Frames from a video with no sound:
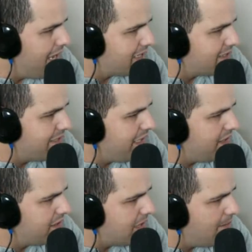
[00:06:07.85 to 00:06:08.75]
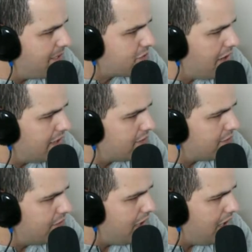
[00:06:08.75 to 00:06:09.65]
XDs. I've been trying
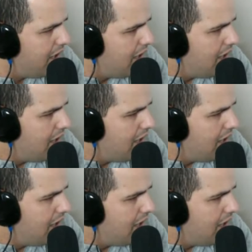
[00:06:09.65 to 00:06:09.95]
to, uh,